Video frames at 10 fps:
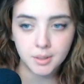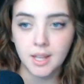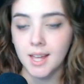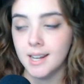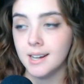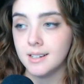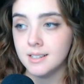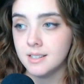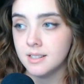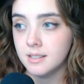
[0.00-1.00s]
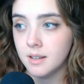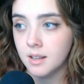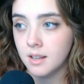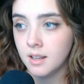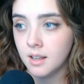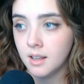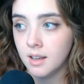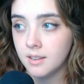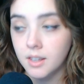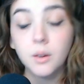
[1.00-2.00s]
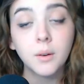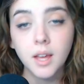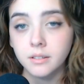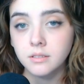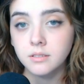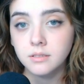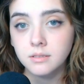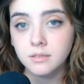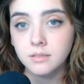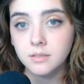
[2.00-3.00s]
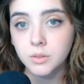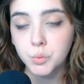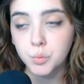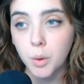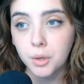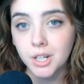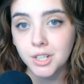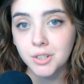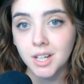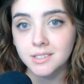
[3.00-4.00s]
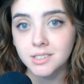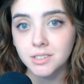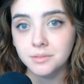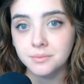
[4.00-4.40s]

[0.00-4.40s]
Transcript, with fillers: And I think, okay, what would I do next?